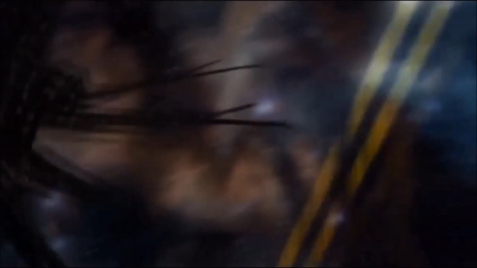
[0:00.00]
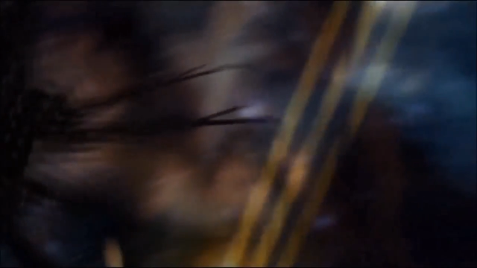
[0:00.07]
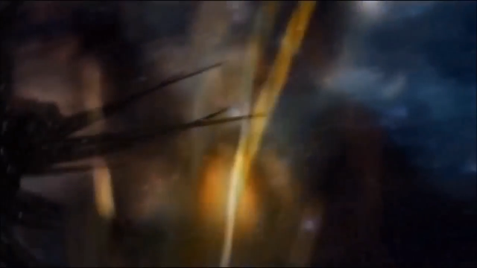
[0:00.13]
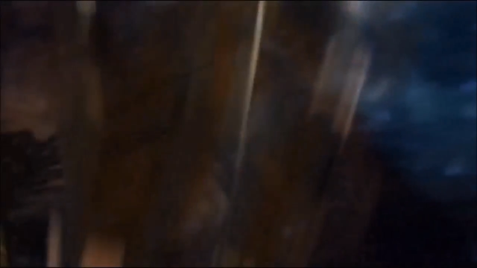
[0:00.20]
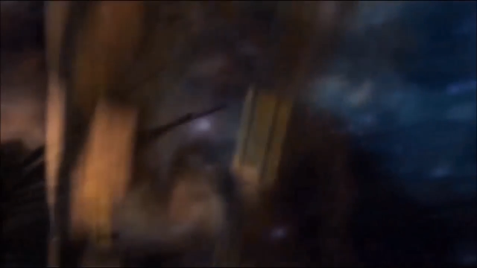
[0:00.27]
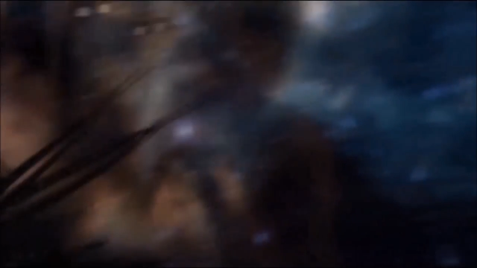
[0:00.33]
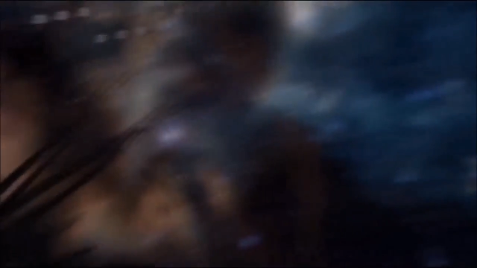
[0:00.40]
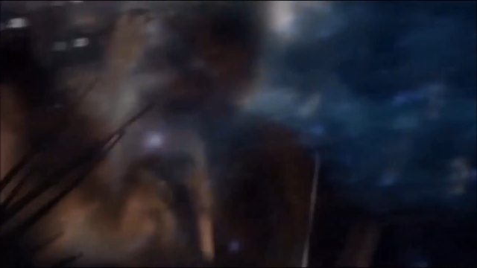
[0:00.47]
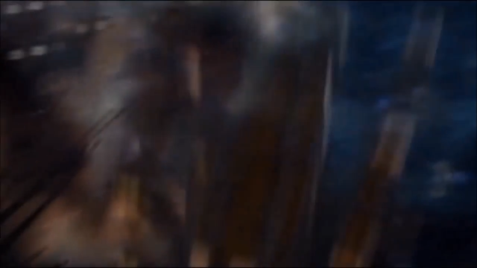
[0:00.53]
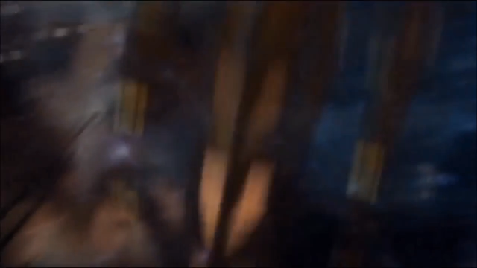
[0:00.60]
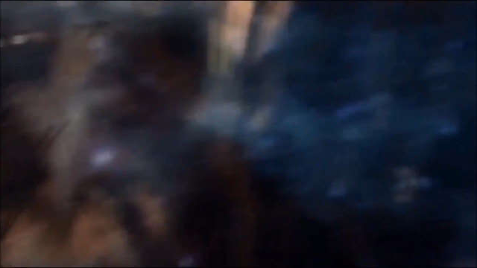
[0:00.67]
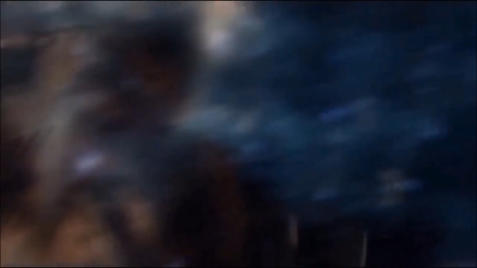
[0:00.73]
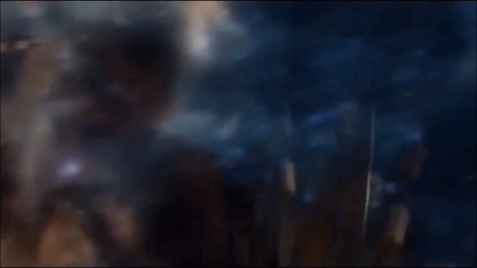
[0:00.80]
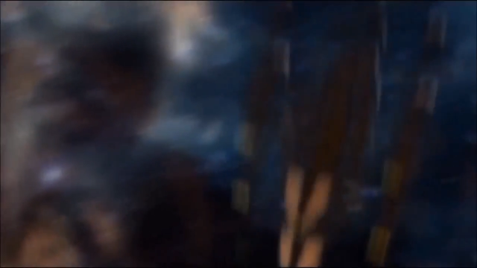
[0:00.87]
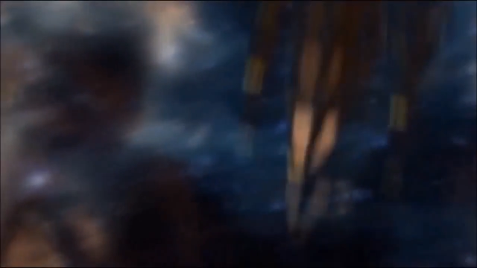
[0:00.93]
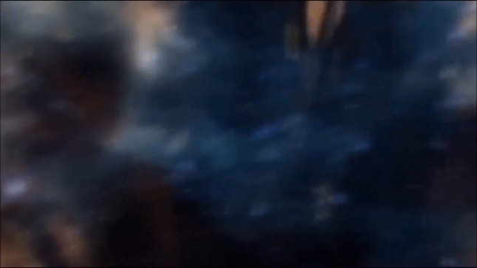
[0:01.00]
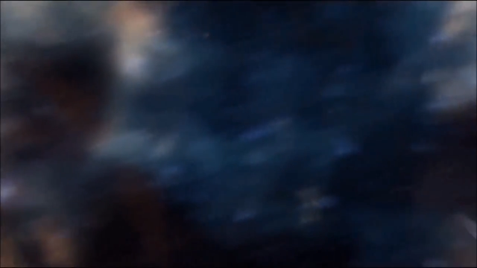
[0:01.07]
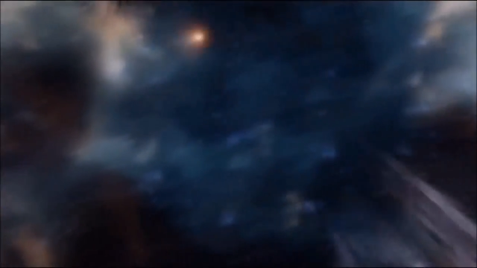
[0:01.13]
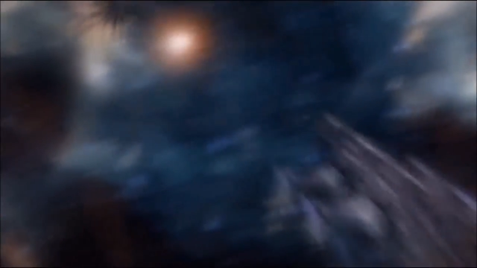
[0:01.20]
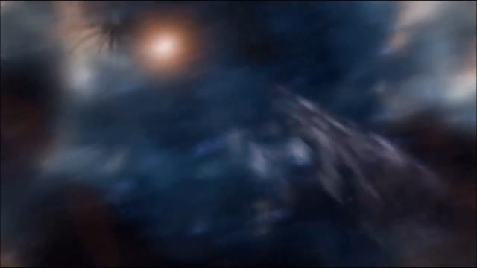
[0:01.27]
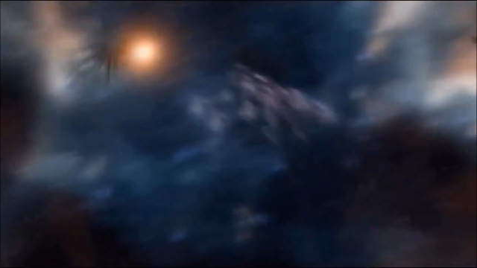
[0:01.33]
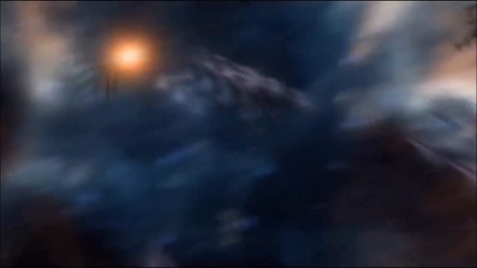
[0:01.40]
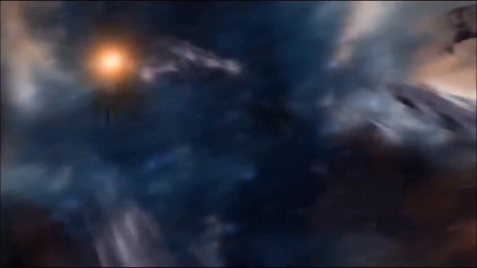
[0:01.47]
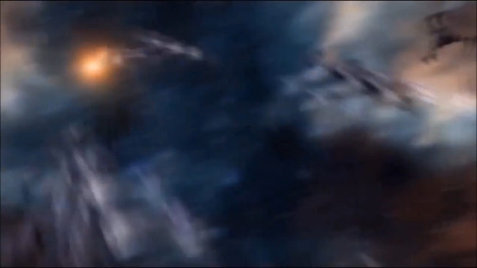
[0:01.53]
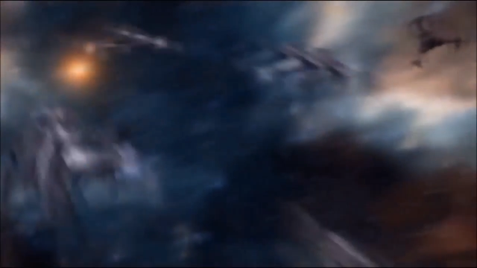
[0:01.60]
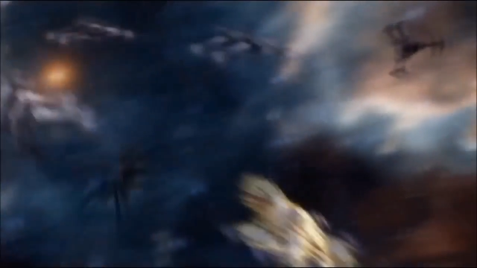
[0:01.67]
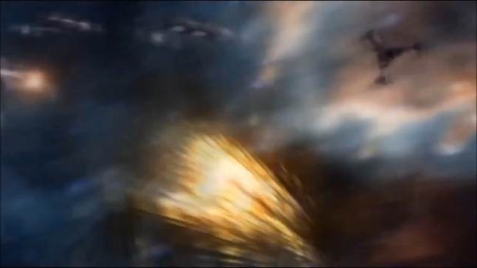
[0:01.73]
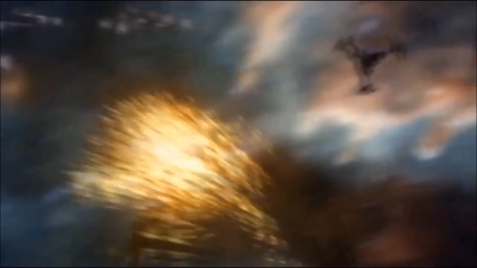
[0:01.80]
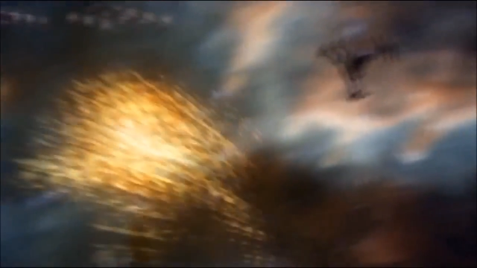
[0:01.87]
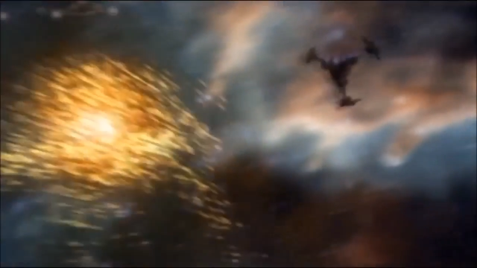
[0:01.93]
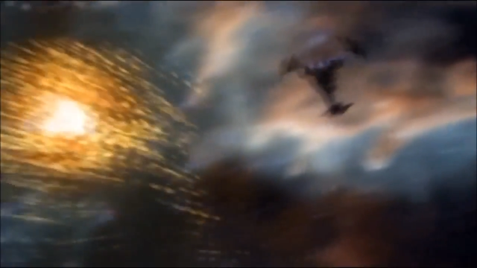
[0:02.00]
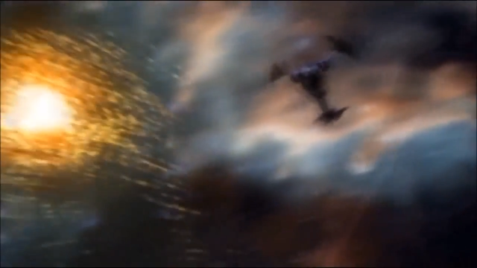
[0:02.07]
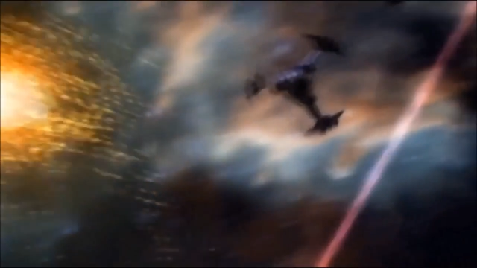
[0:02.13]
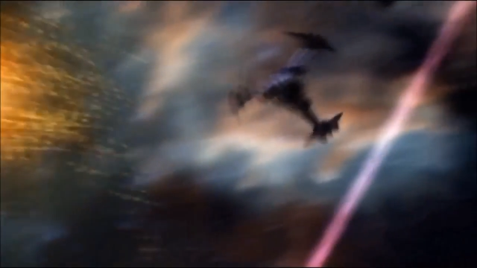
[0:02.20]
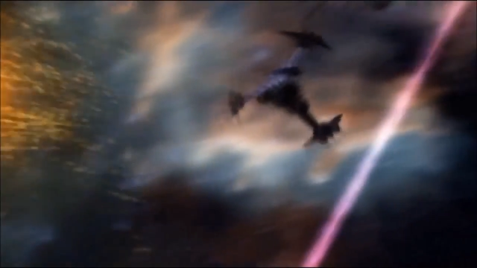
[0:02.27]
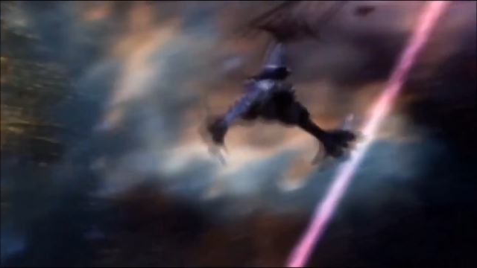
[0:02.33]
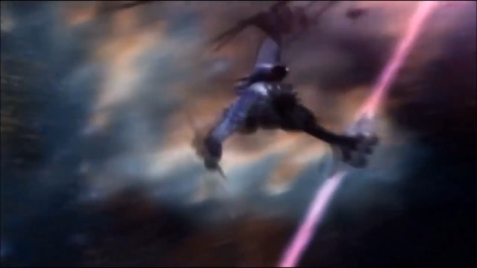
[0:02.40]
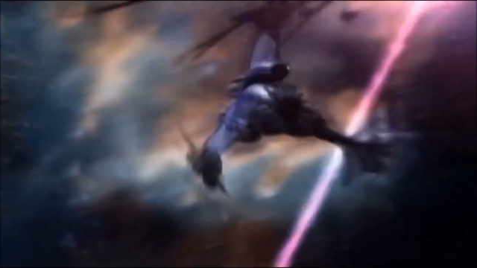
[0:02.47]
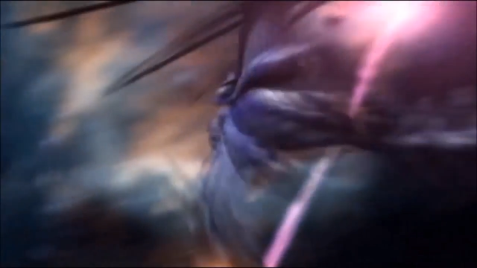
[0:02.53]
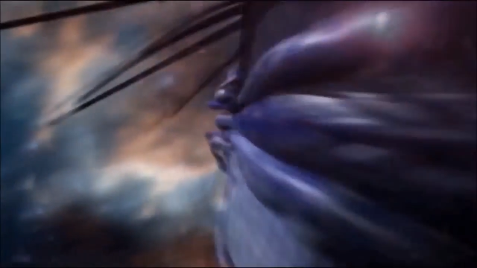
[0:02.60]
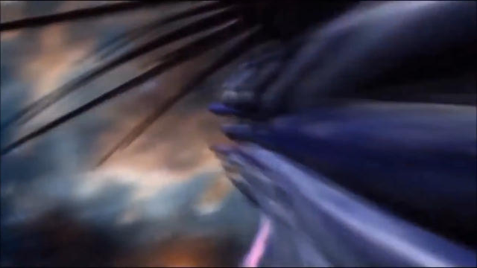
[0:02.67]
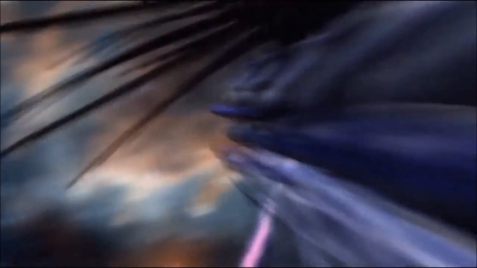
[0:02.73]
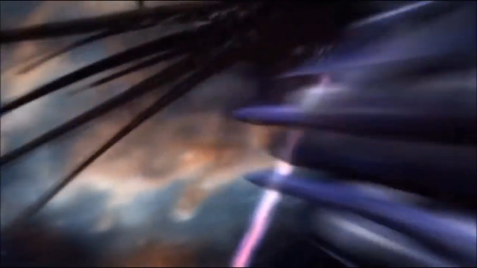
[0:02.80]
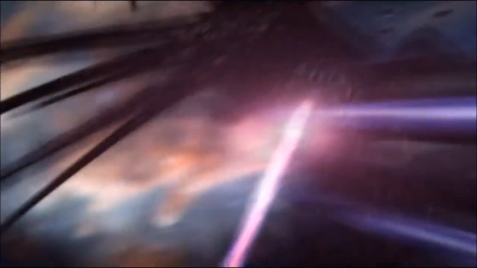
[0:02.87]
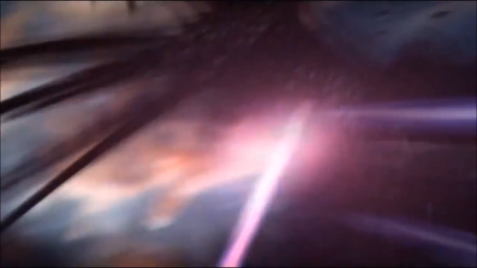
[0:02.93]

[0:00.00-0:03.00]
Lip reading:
(no speaker visible)